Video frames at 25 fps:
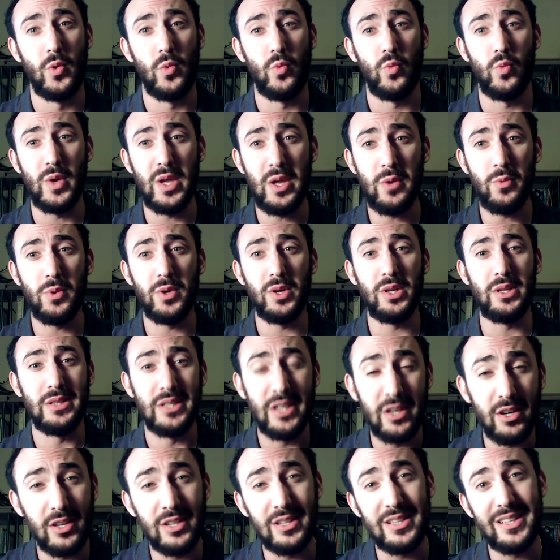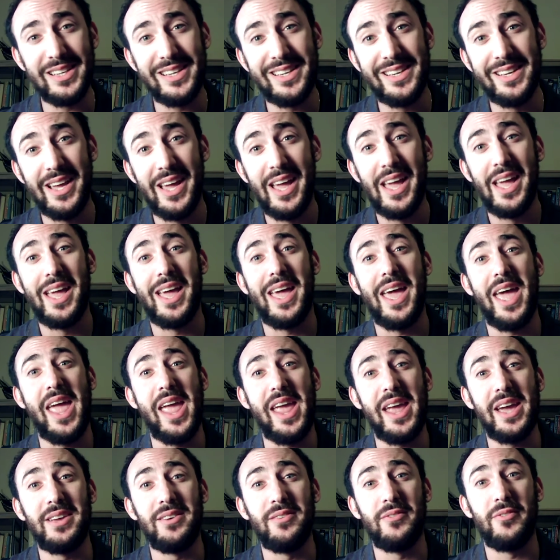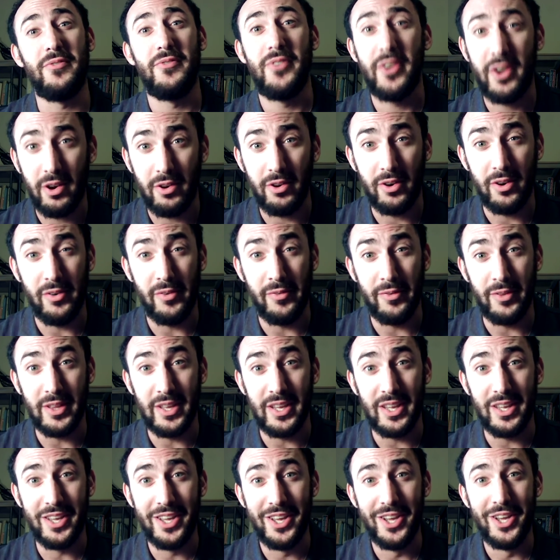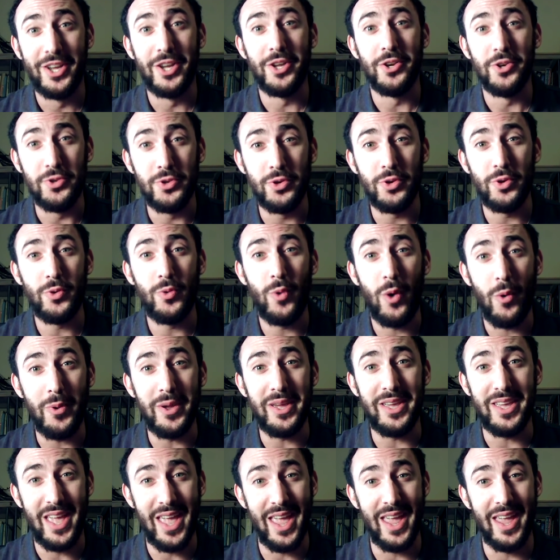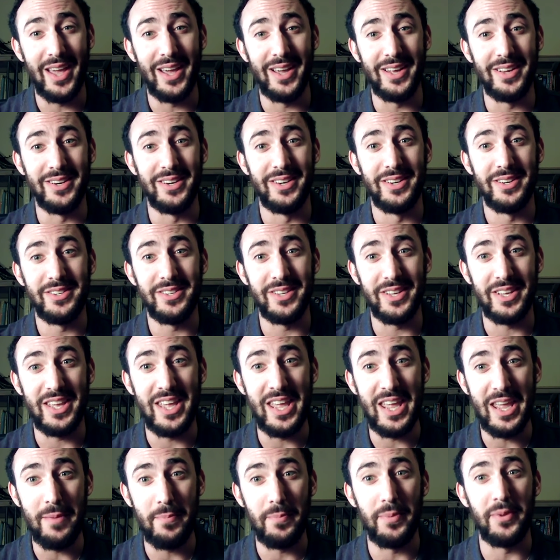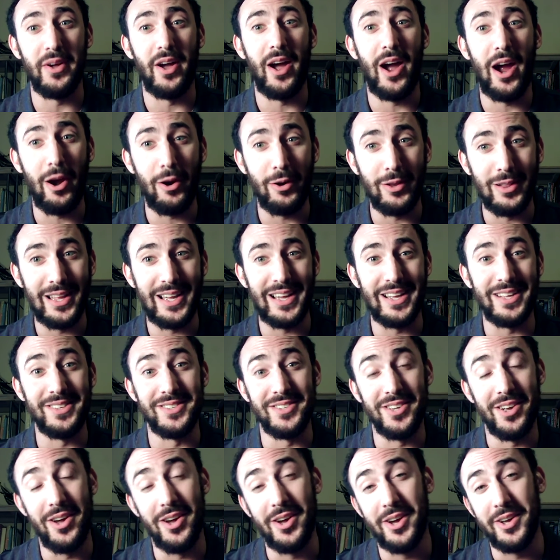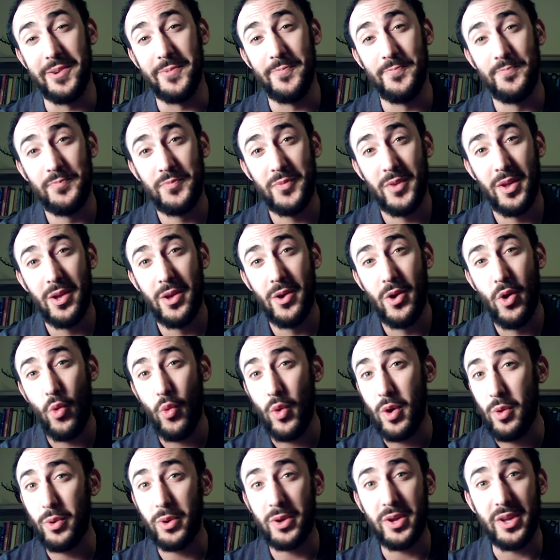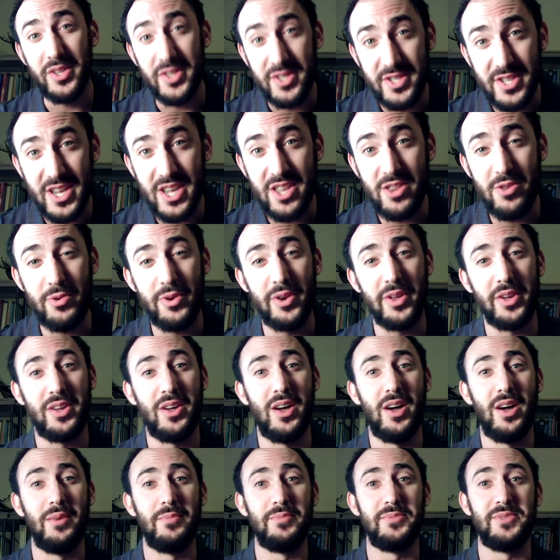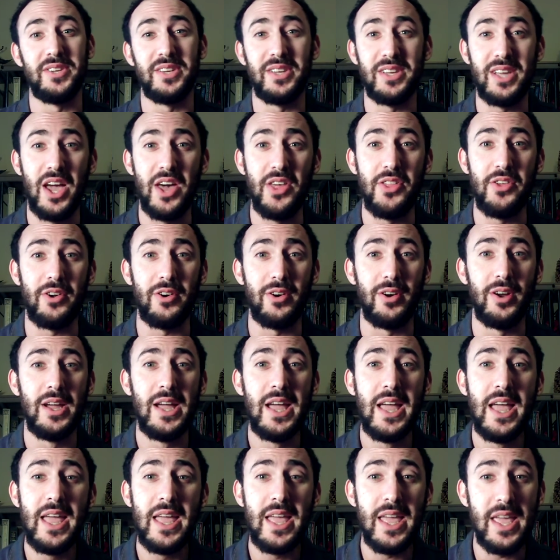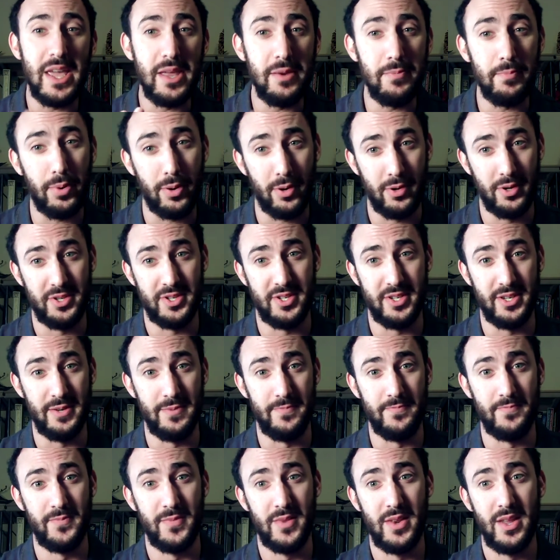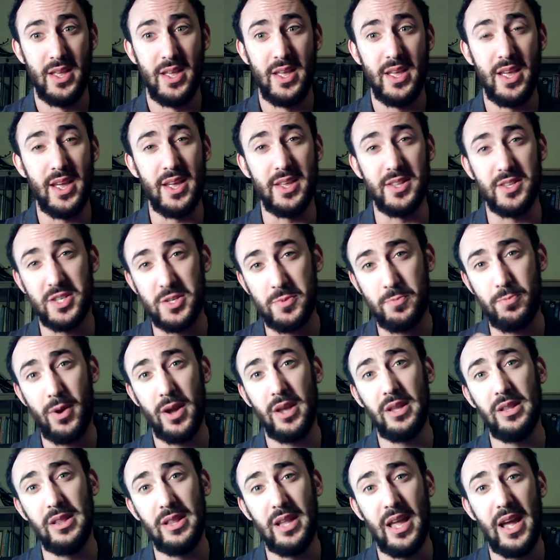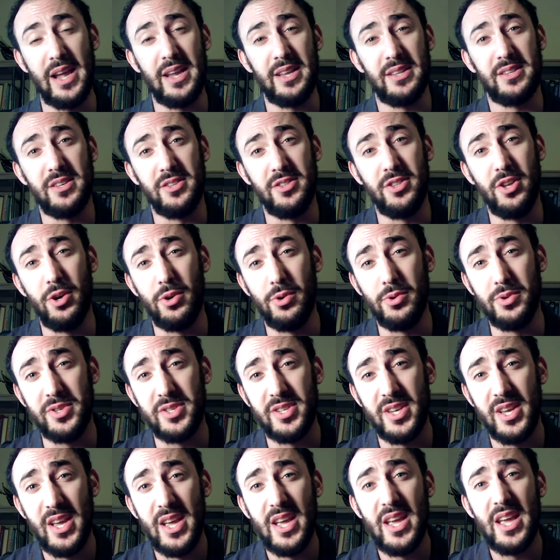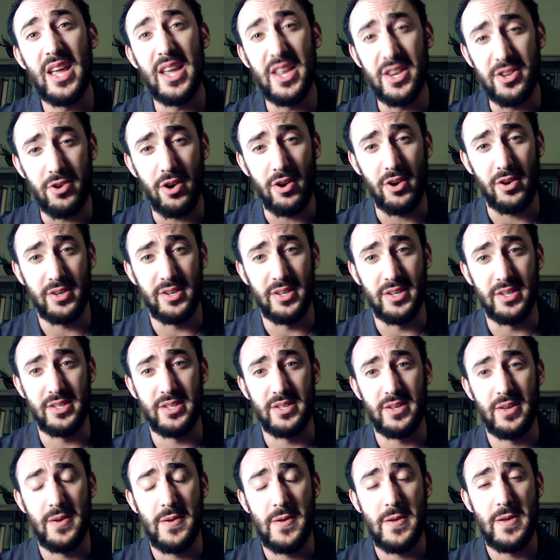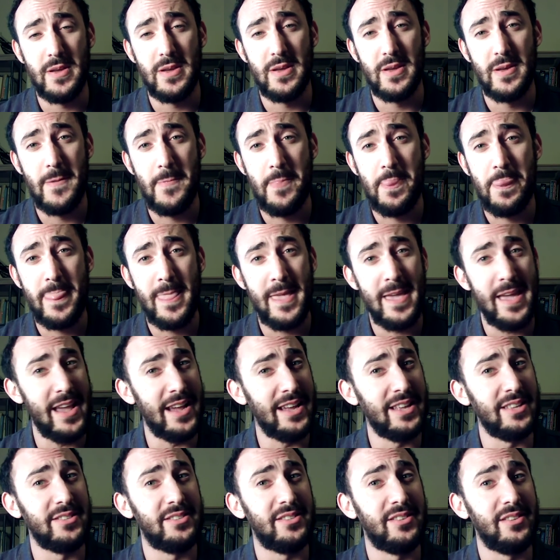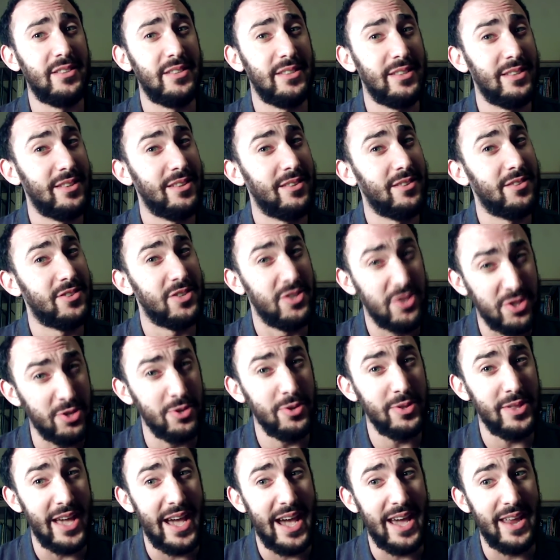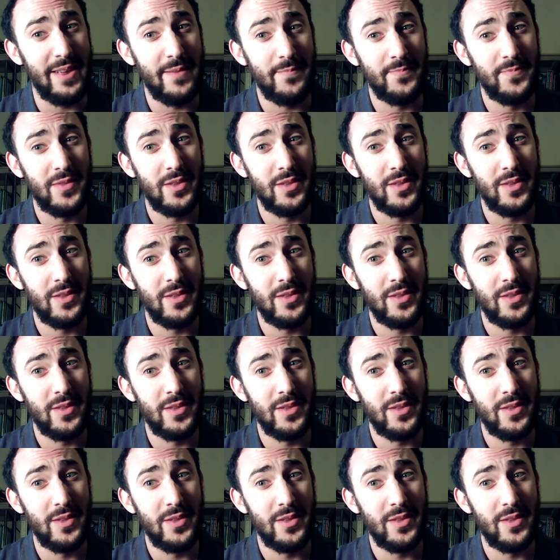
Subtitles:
we will literally and figuratively do what we can to keep our lights on. We will continue to come together in person and spread light to those in darkness. And to do that,